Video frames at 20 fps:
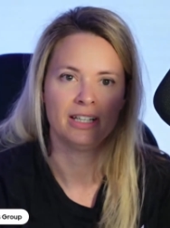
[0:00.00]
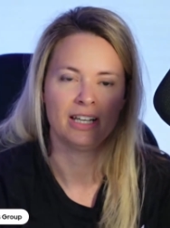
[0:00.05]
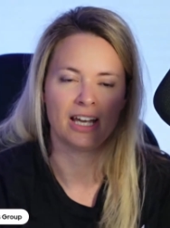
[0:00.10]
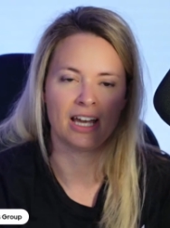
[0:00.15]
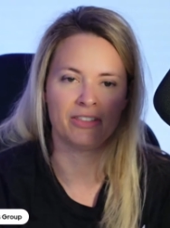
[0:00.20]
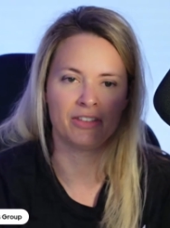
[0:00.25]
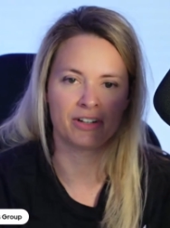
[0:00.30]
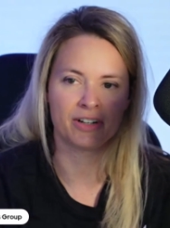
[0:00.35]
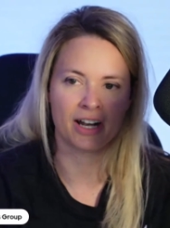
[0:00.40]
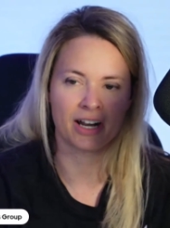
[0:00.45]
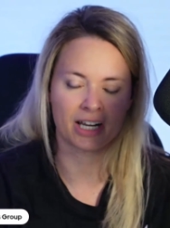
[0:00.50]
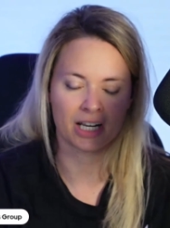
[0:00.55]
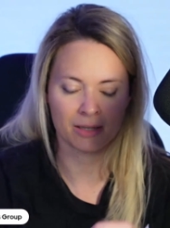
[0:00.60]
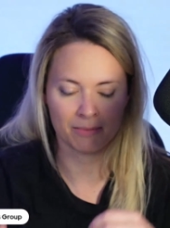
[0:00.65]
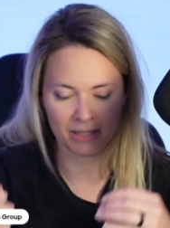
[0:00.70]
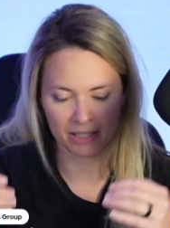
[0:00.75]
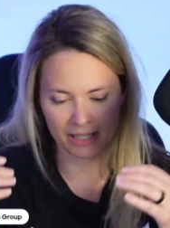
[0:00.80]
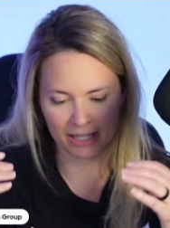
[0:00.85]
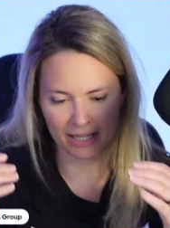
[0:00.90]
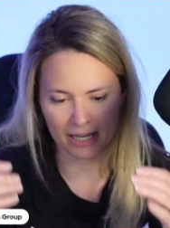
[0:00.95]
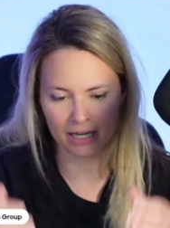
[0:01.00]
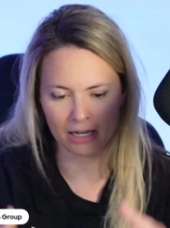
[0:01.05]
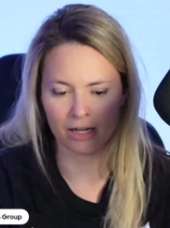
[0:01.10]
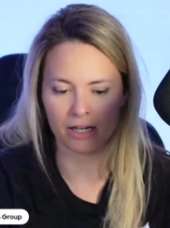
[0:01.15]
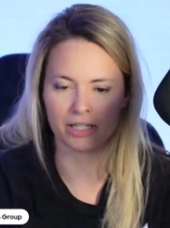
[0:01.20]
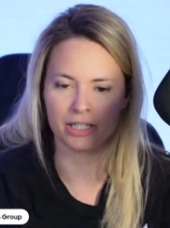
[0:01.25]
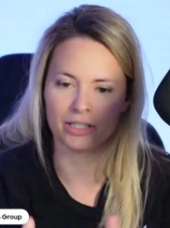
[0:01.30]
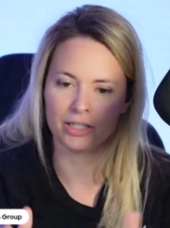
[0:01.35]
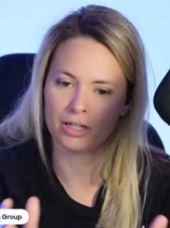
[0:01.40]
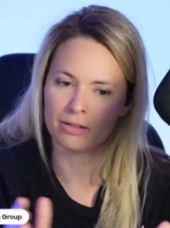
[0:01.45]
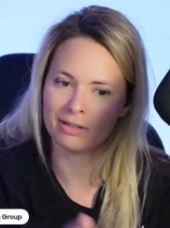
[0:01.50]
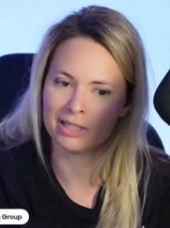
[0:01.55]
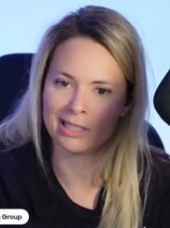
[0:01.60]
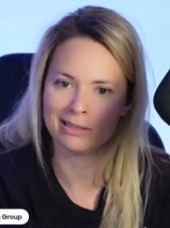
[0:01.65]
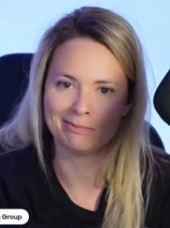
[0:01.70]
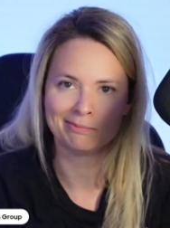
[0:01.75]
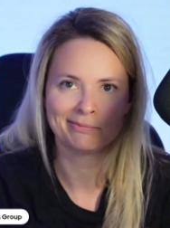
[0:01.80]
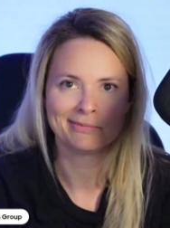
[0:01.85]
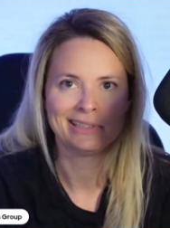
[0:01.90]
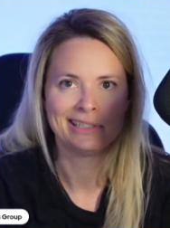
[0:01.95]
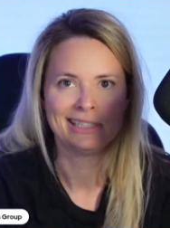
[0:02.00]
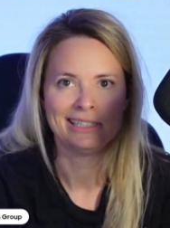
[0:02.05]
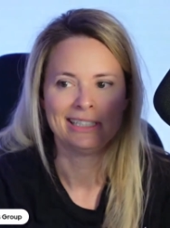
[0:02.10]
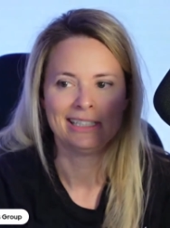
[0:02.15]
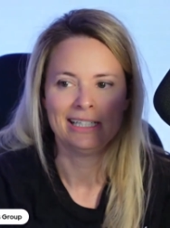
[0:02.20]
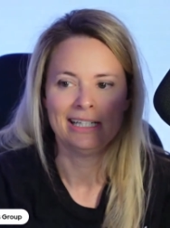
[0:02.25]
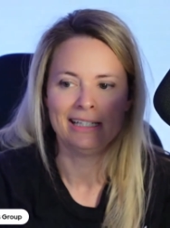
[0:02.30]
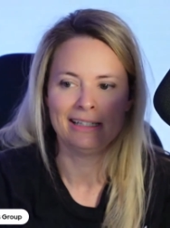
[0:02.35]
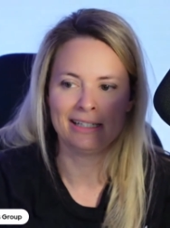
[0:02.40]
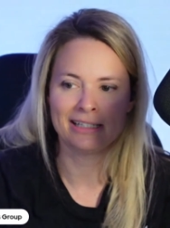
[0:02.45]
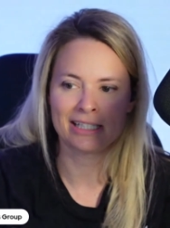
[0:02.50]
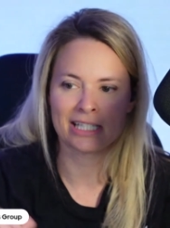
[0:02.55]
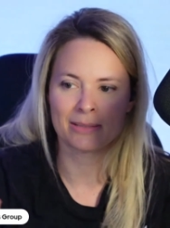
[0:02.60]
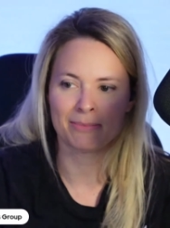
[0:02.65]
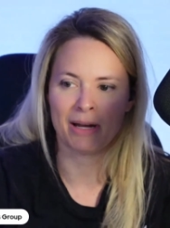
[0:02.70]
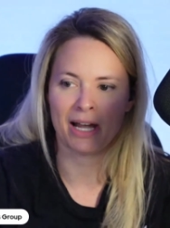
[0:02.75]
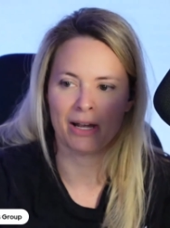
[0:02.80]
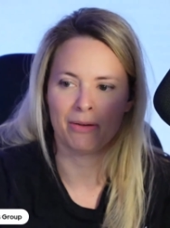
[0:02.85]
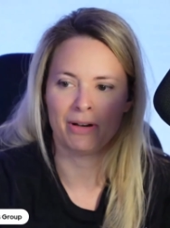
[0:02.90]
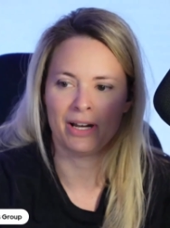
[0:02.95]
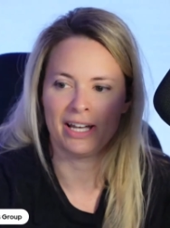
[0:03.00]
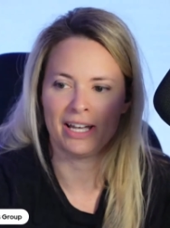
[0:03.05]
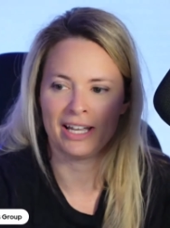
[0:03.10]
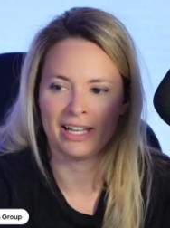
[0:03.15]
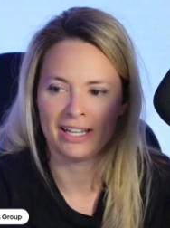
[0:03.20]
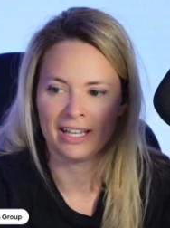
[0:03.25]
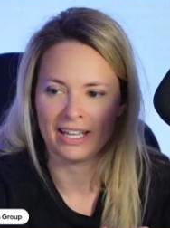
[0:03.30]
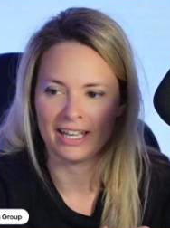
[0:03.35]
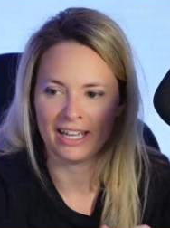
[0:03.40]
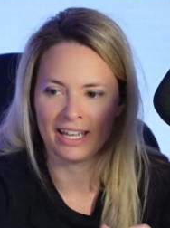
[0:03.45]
And they're not going to be like, oh, you know what? This is my way.